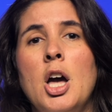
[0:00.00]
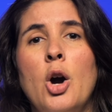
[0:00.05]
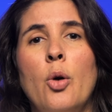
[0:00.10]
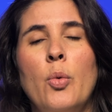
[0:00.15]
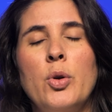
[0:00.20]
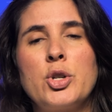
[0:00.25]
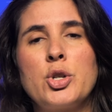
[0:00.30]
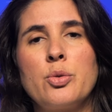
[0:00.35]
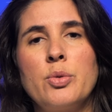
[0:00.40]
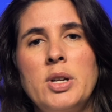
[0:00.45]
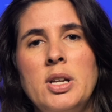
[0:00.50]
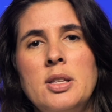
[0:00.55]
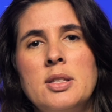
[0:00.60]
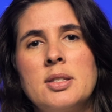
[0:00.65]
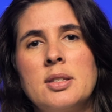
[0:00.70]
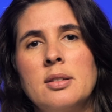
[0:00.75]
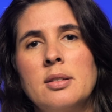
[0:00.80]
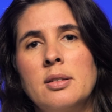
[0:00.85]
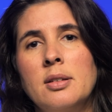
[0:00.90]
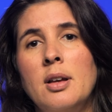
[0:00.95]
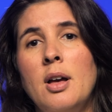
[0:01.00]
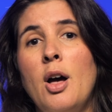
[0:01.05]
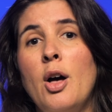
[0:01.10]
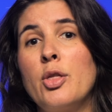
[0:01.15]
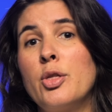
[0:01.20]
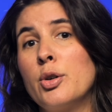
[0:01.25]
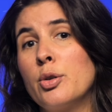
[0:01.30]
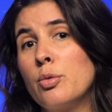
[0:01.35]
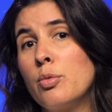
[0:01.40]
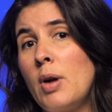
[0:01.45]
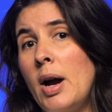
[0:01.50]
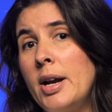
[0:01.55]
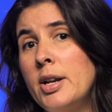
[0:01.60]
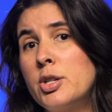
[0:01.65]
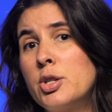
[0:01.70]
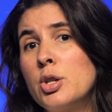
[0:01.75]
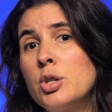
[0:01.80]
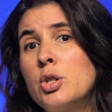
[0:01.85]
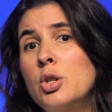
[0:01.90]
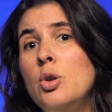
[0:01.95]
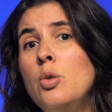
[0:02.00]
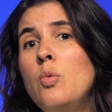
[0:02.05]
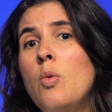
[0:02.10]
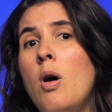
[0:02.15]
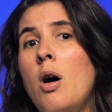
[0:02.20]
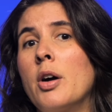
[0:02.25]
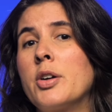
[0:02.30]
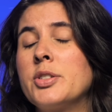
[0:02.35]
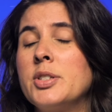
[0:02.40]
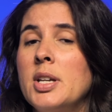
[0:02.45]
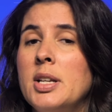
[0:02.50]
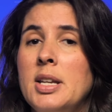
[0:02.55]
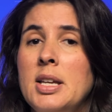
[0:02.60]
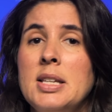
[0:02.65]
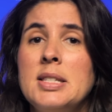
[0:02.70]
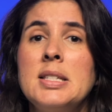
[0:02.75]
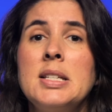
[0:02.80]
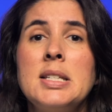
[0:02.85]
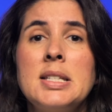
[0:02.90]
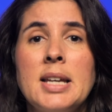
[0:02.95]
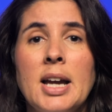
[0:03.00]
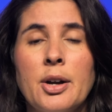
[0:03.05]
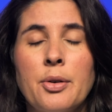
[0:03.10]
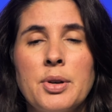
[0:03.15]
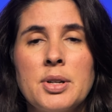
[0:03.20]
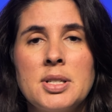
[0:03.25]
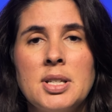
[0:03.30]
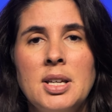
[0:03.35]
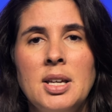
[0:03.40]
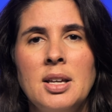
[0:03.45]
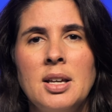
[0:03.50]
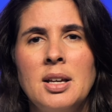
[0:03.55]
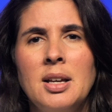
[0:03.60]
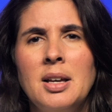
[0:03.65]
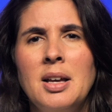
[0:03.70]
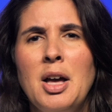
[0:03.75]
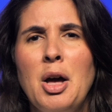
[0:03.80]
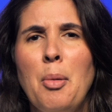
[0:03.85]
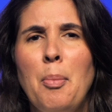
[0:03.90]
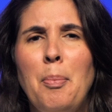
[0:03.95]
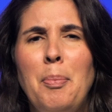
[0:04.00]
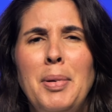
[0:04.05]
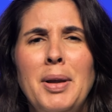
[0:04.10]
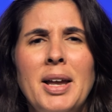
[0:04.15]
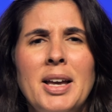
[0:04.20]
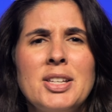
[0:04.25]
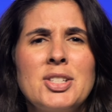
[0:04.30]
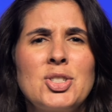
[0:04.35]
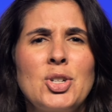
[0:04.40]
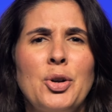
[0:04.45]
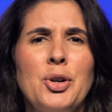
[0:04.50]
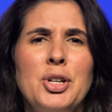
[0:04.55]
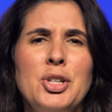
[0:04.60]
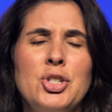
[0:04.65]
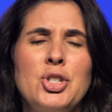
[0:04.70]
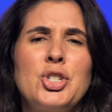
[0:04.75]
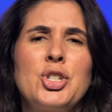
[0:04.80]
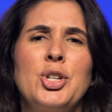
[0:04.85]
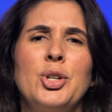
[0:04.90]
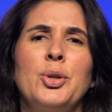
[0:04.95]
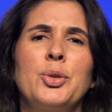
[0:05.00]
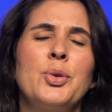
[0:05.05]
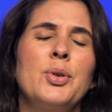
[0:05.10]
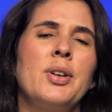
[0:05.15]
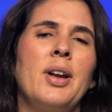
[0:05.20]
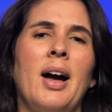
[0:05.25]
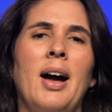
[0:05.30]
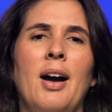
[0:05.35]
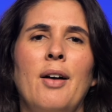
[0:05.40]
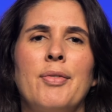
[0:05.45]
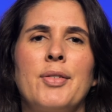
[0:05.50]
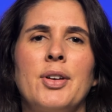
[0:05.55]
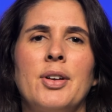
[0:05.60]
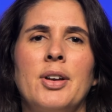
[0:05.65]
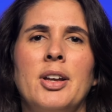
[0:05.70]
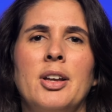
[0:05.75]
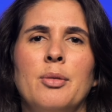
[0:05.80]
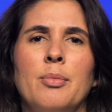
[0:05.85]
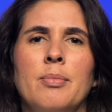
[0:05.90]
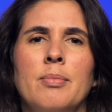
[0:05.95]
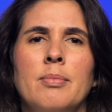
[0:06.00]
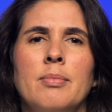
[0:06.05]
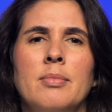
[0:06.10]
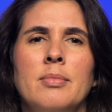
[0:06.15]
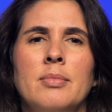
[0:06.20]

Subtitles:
which reads, "The righteous who walks in his integrity, blessed are his children after him."